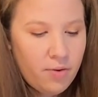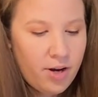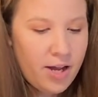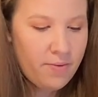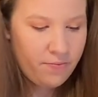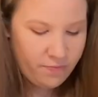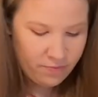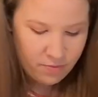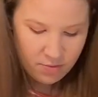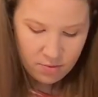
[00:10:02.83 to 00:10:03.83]
right.
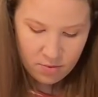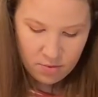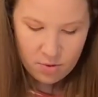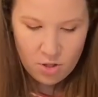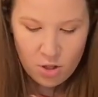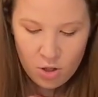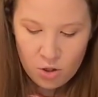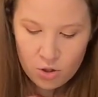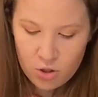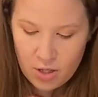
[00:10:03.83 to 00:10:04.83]

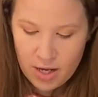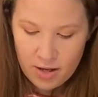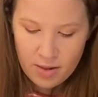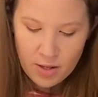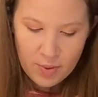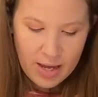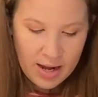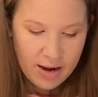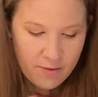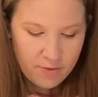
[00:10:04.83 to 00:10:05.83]
So now that we
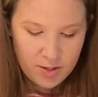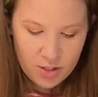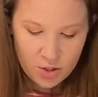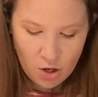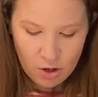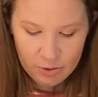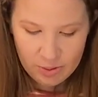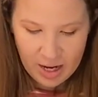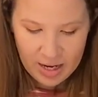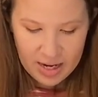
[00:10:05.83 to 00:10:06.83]
have this all
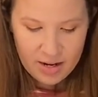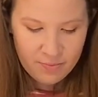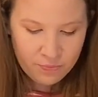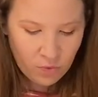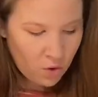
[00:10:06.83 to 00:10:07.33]
ready,